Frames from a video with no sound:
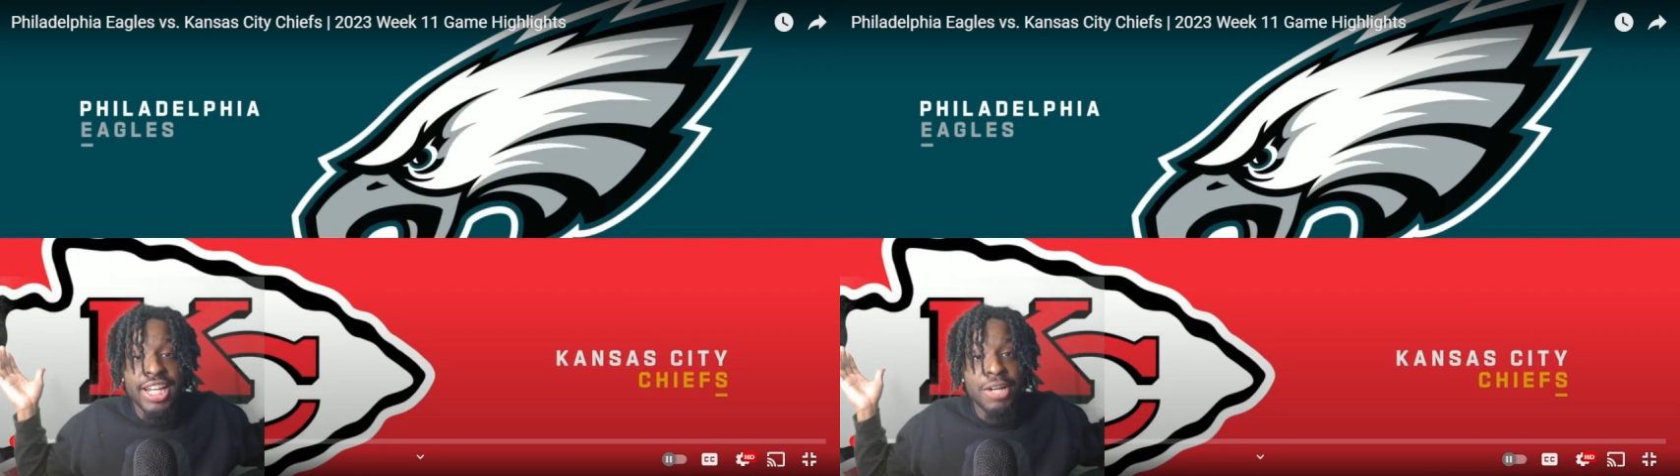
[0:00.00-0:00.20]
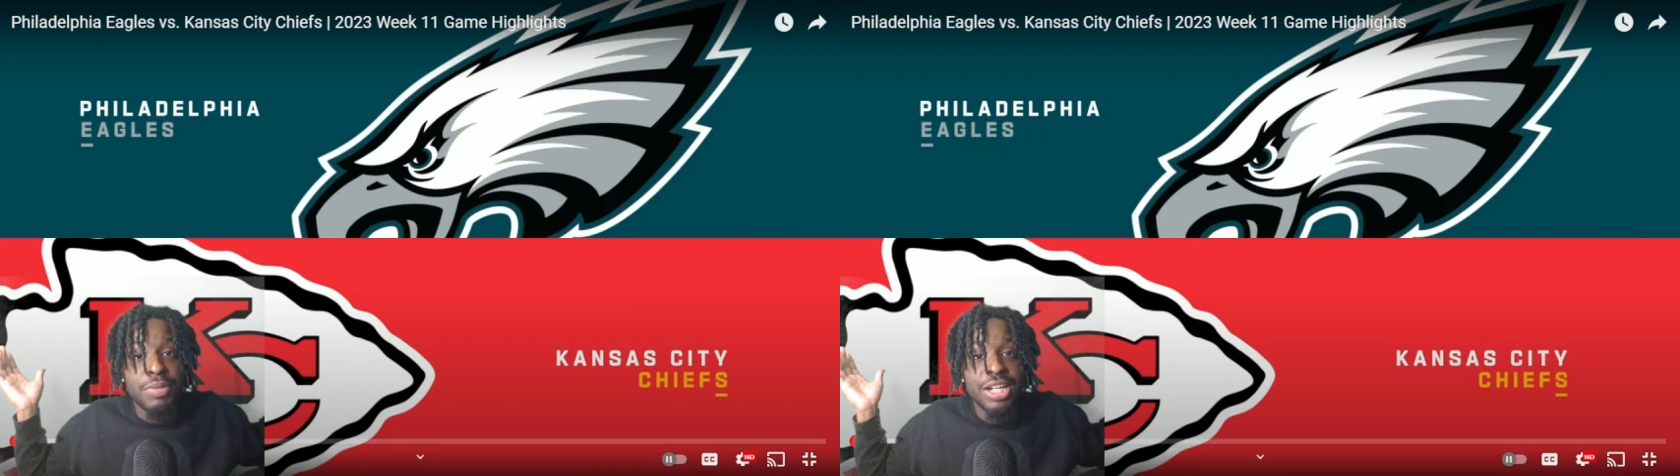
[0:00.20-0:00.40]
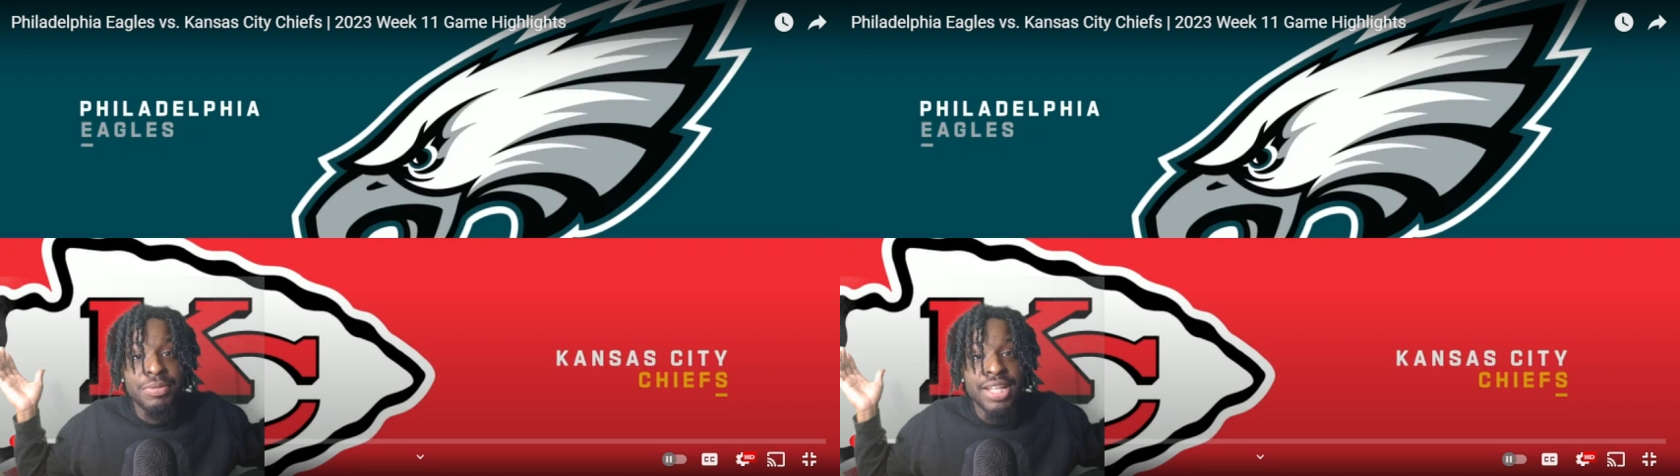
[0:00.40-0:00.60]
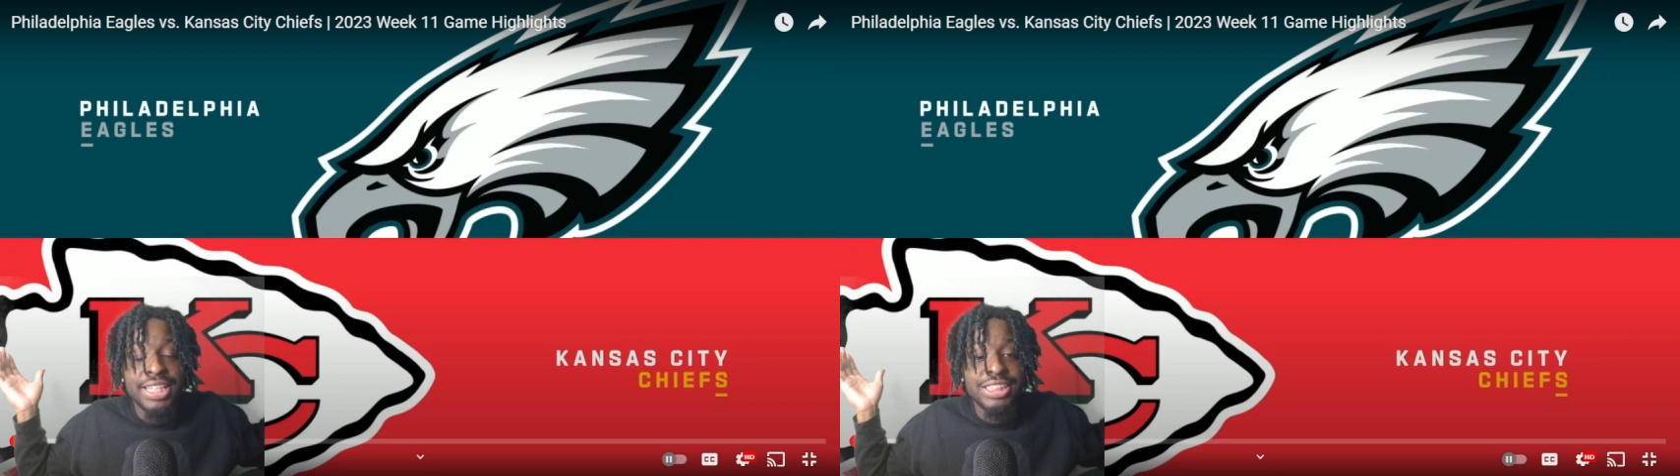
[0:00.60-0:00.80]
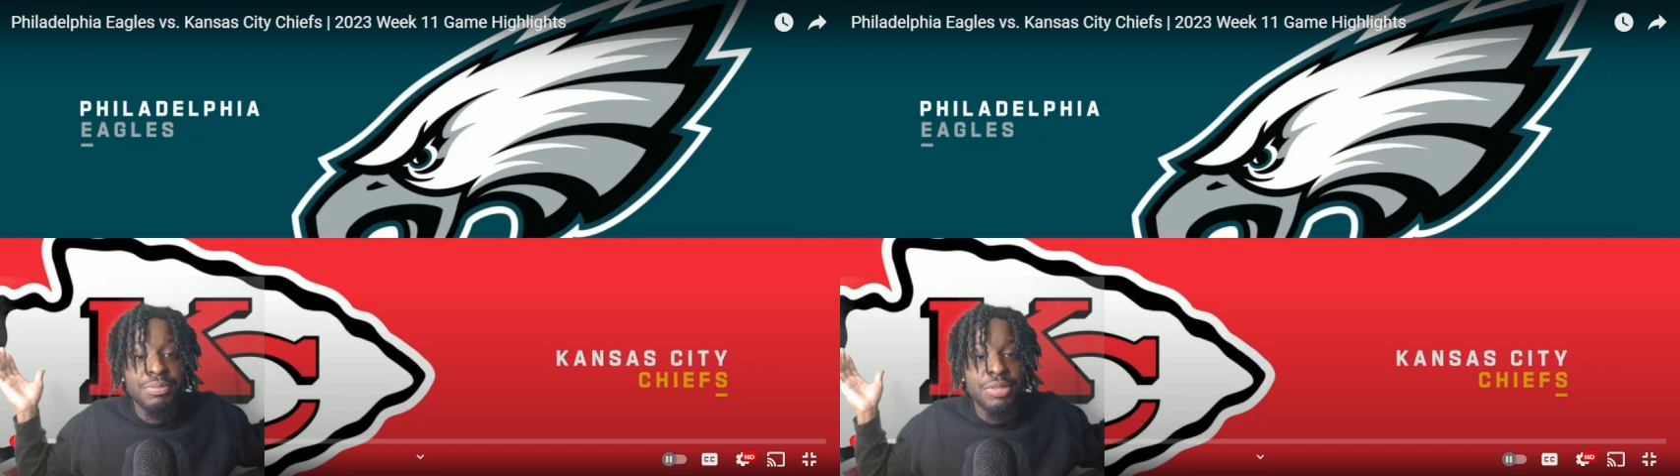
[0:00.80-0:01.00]
Everybody be
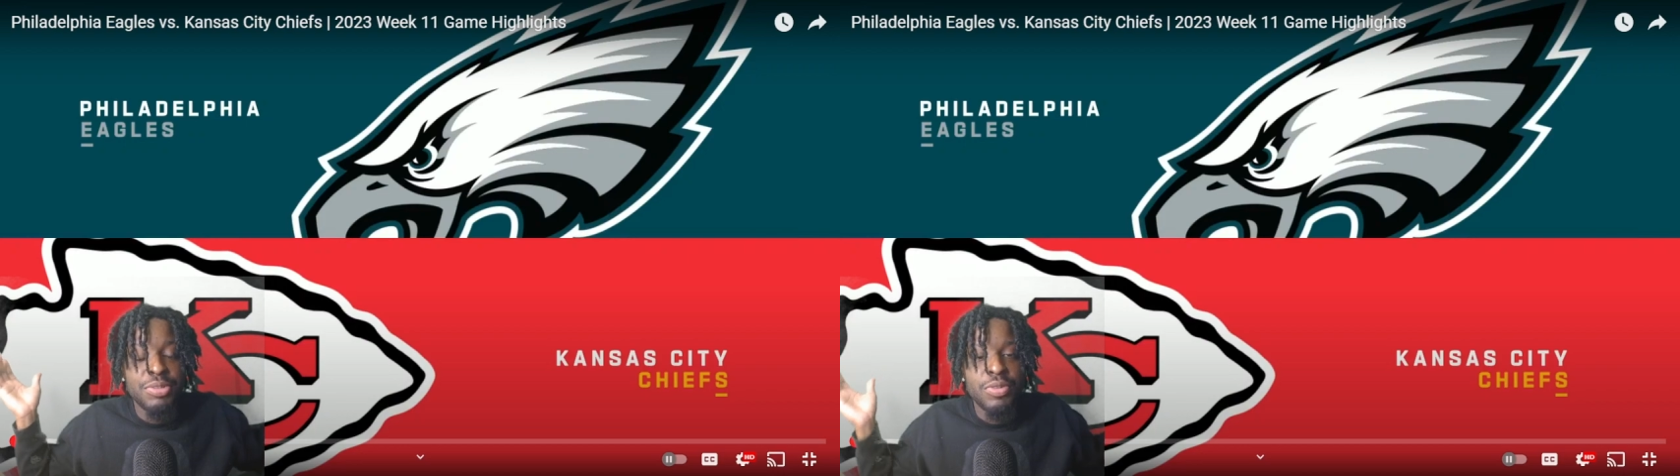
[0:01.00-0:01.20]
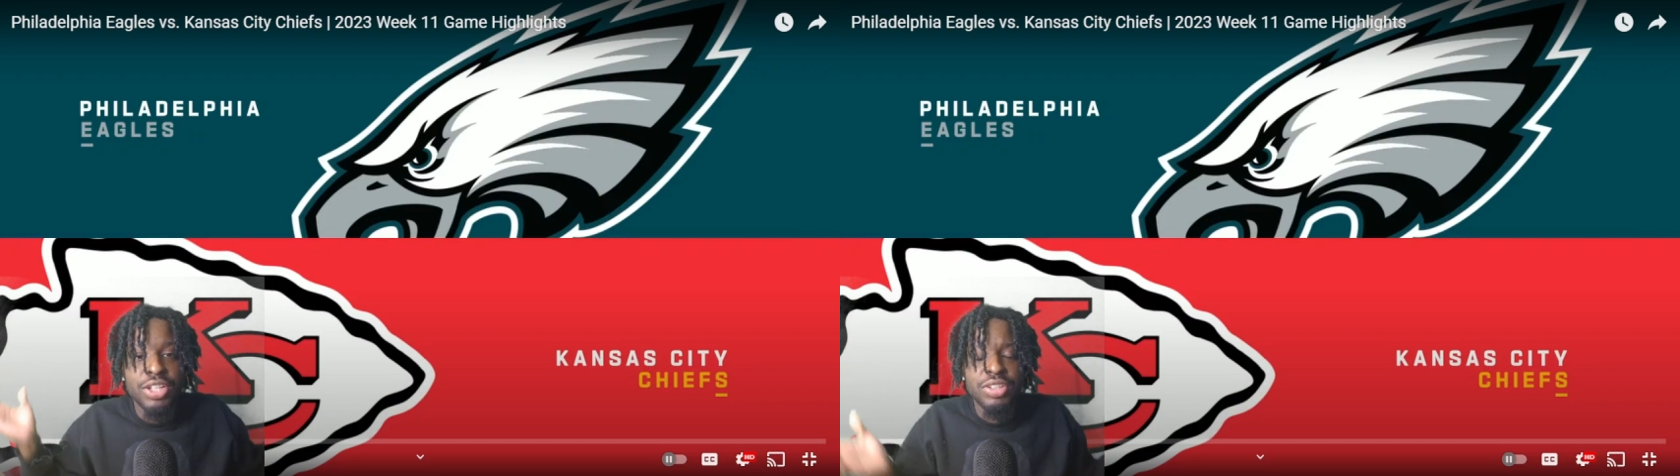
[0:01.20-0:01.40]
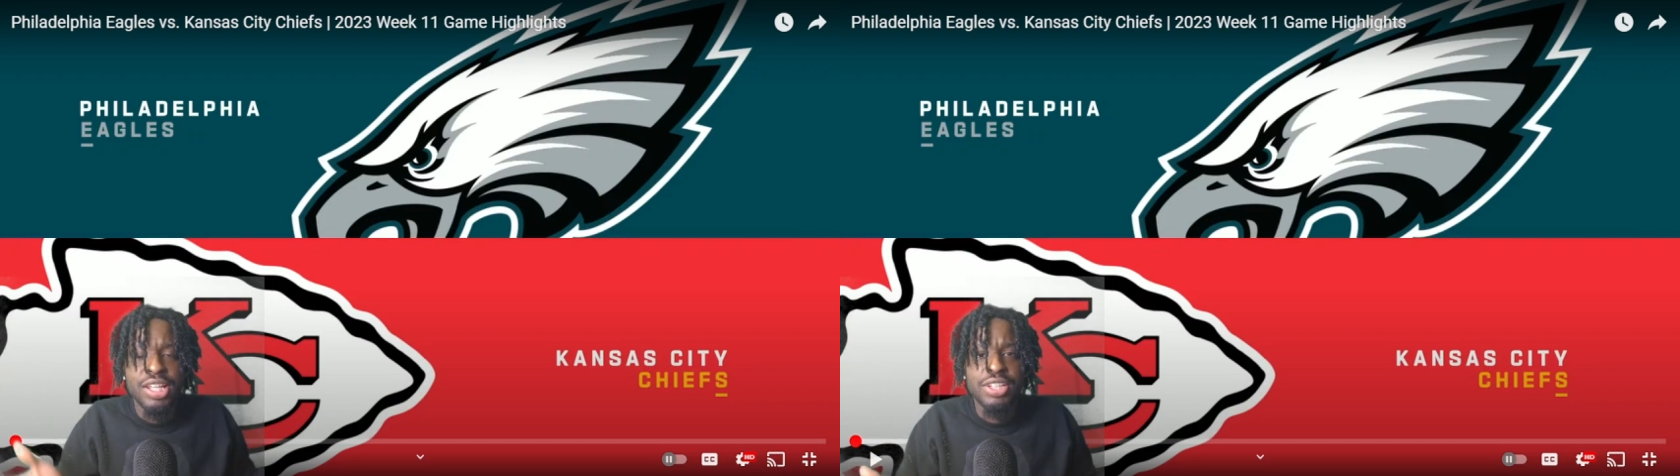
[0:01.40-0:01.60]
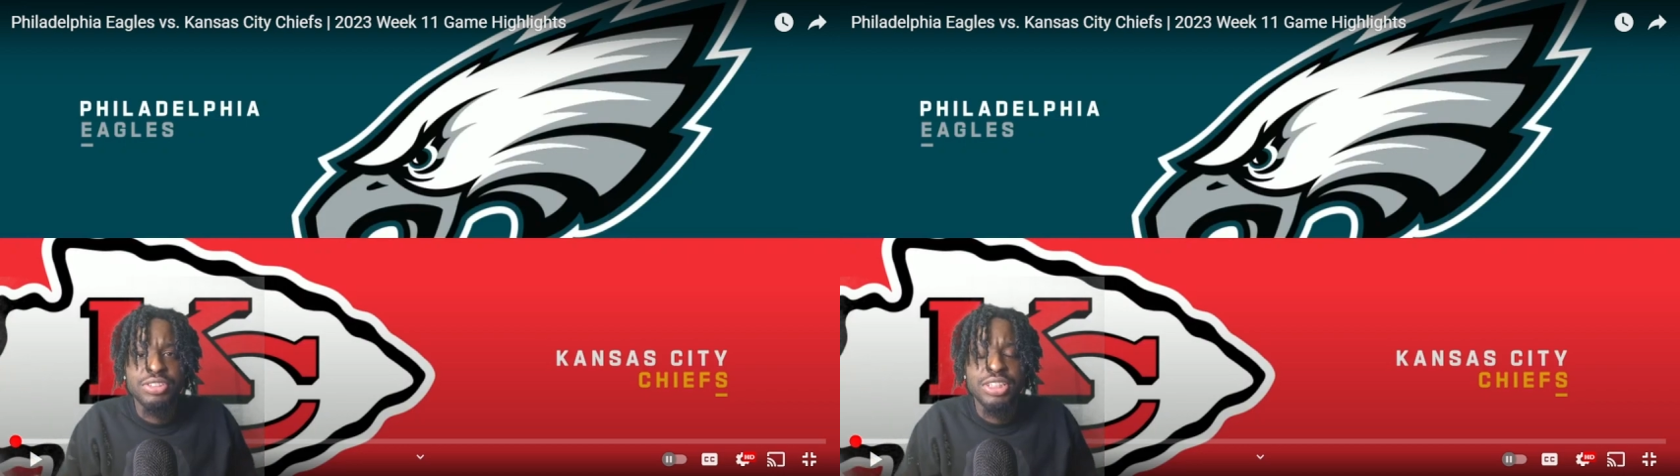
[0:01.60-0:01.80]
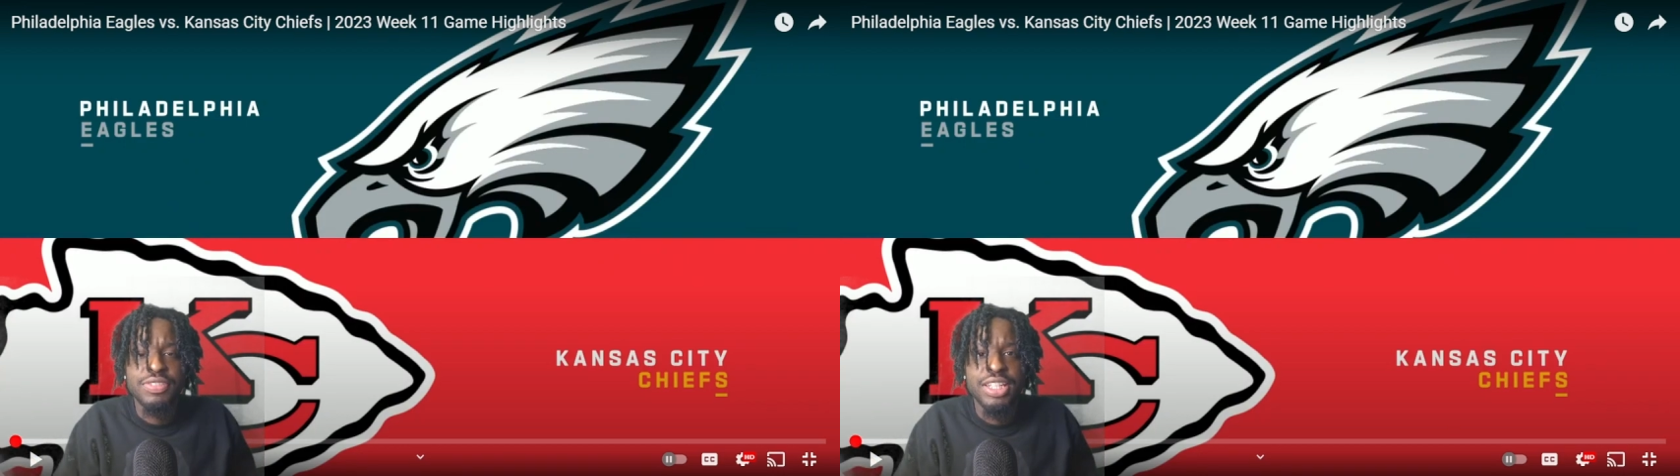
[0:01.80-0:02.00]
asking me, bro, why you name
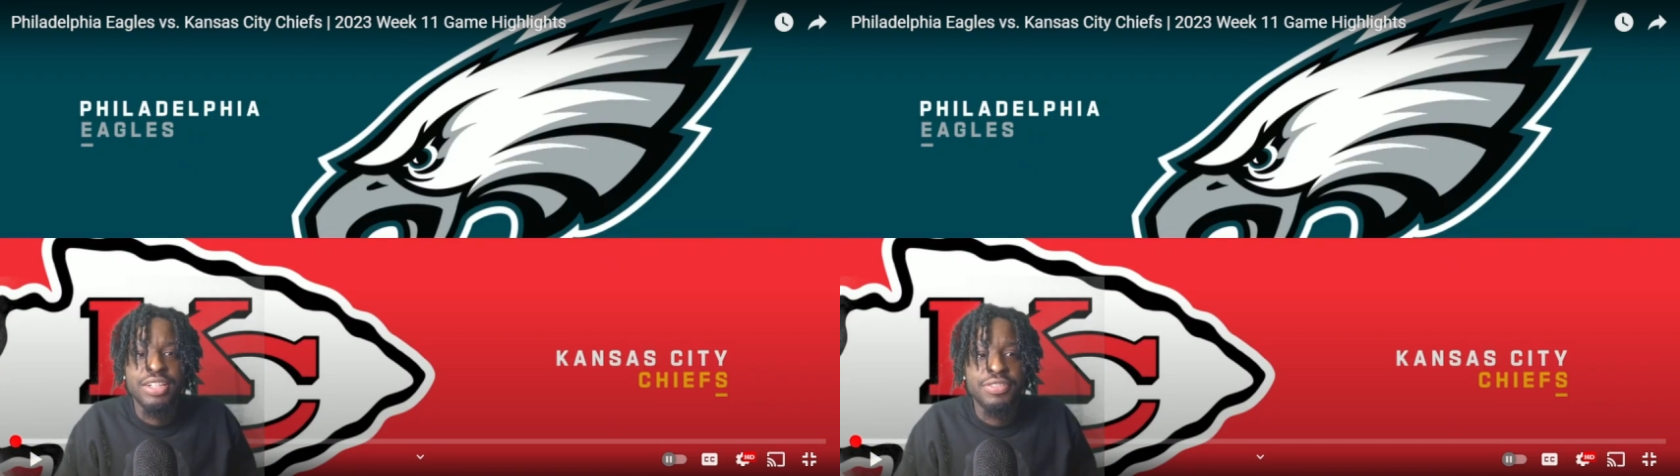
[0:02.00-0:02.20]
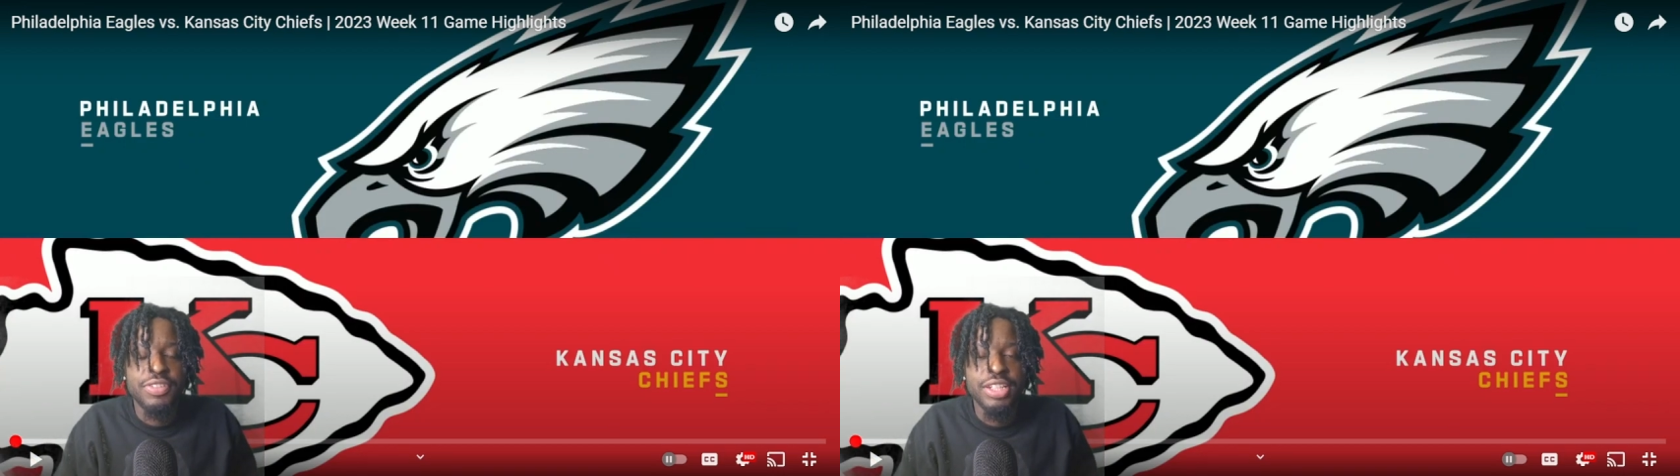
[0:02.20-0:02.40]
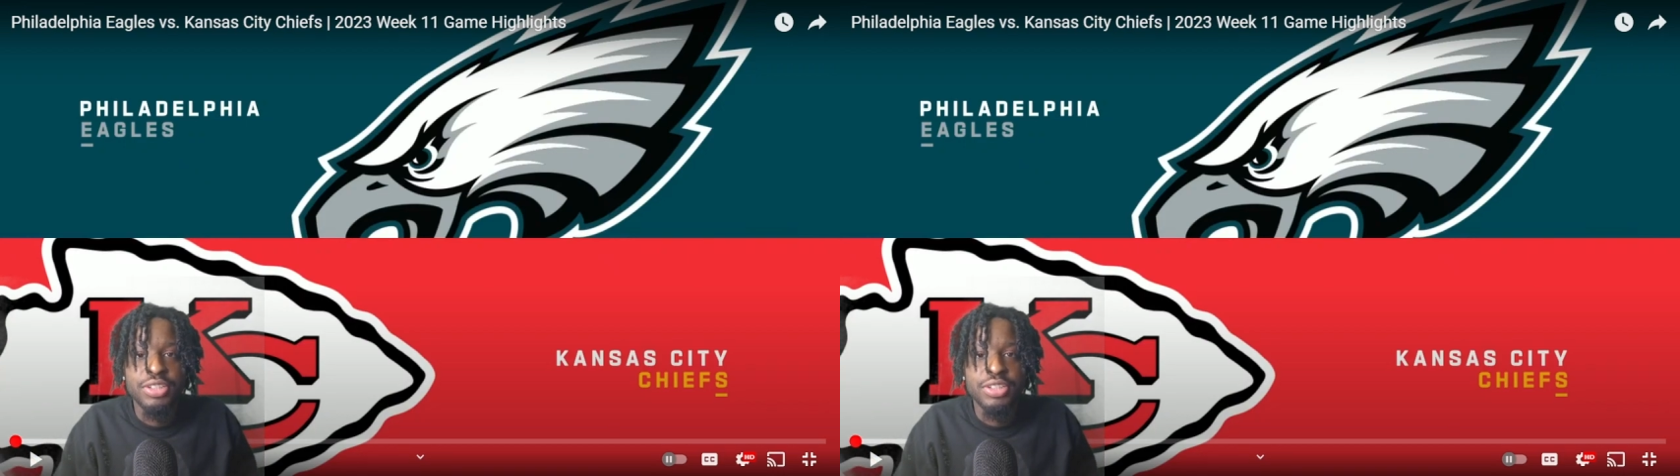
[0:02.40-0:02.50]
yourself Key the Freak?